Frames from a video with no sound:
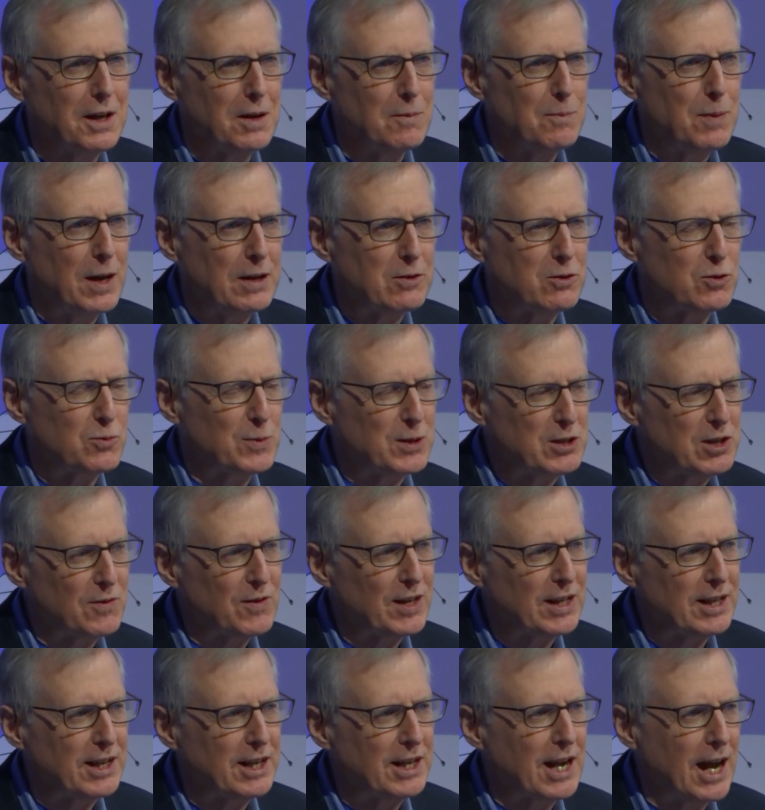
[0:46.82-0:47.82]
But
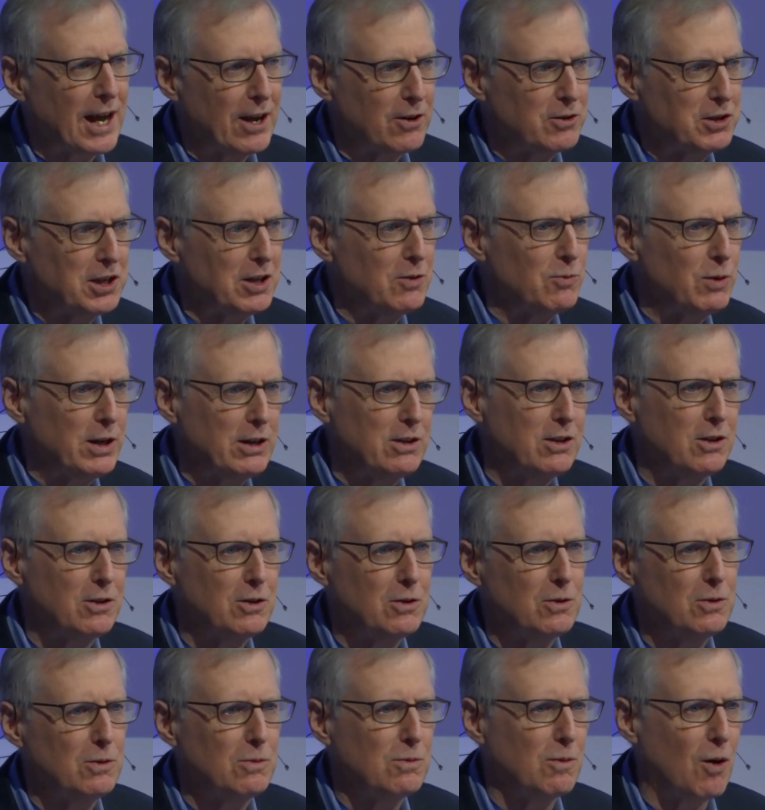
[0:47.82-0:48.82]
specifically in IoT, we
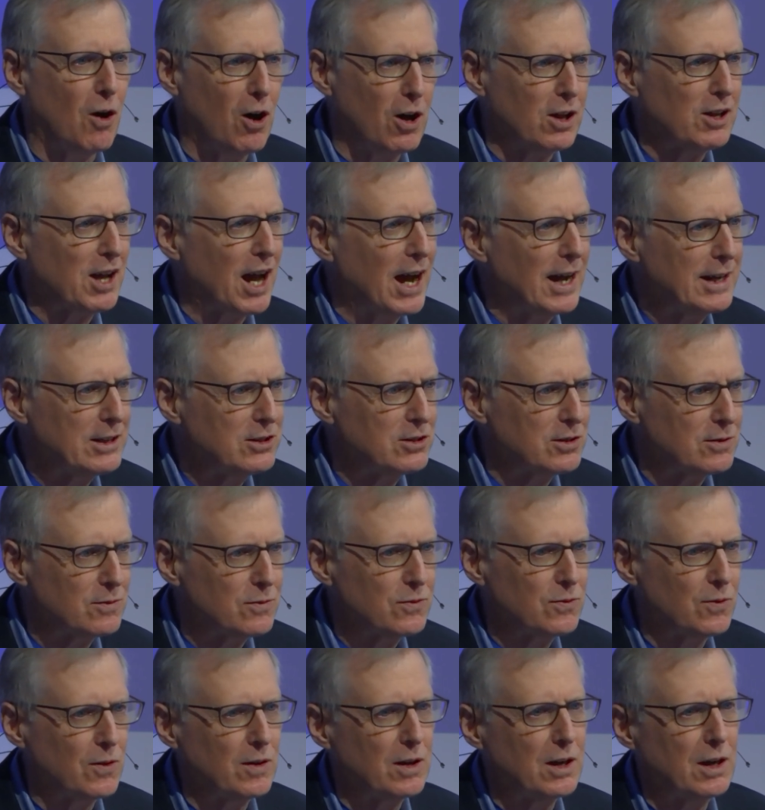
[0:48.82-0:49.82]
do all kinds
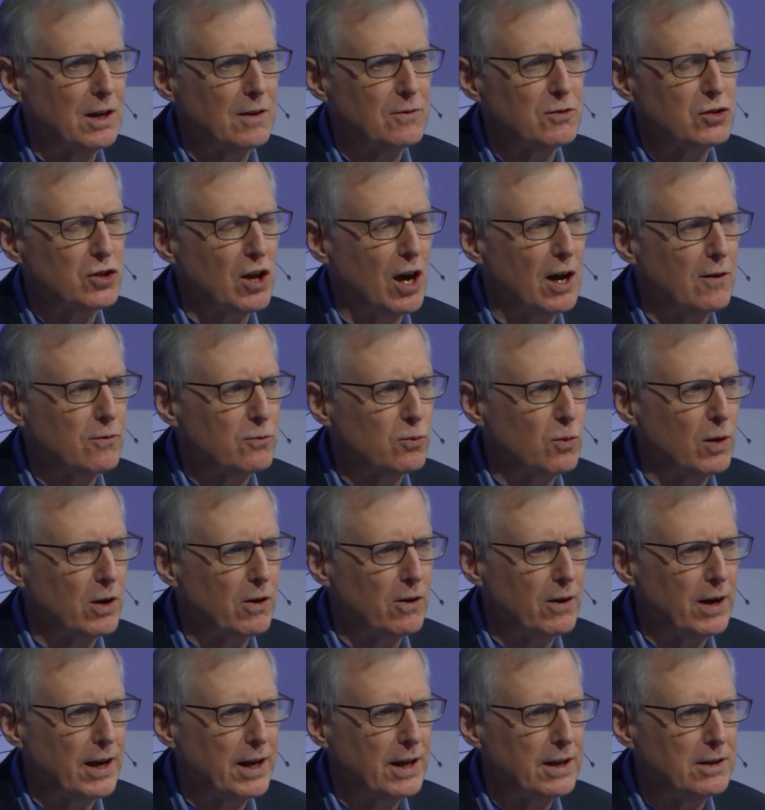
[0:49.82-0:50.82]
of
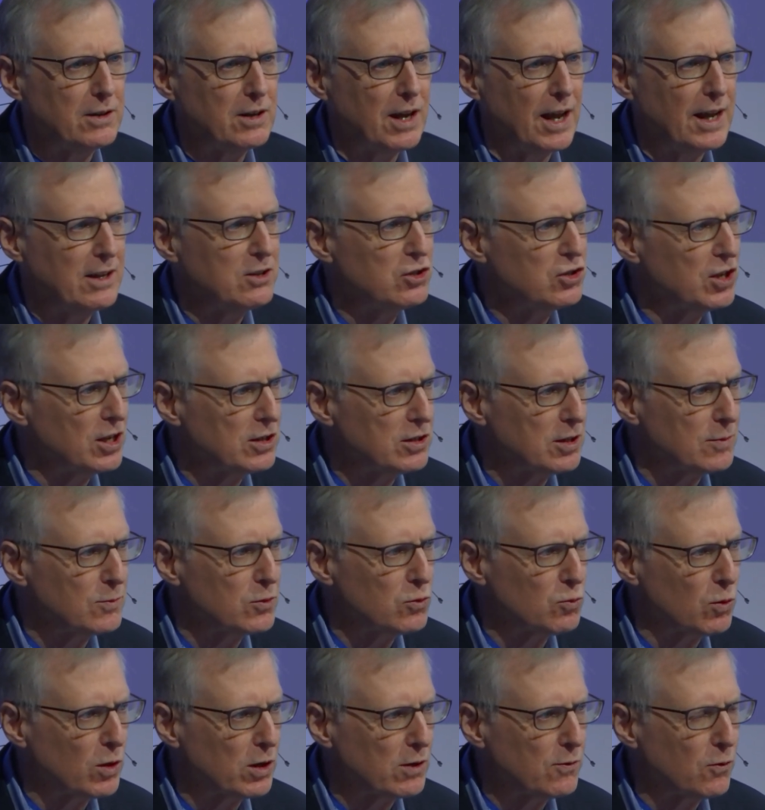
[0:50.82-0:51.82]
software and
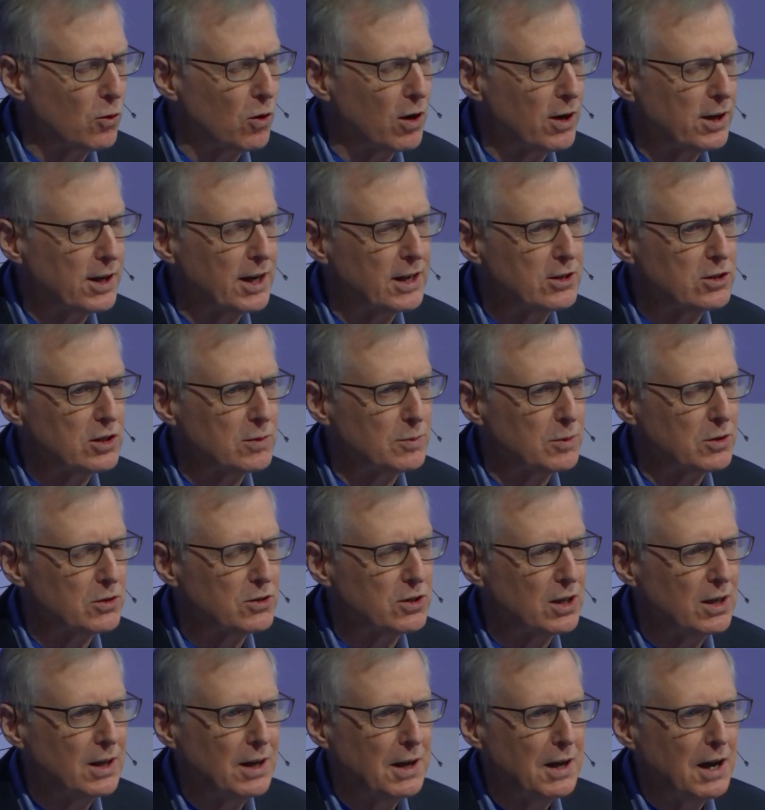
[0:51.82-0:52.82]
systems work for our customers.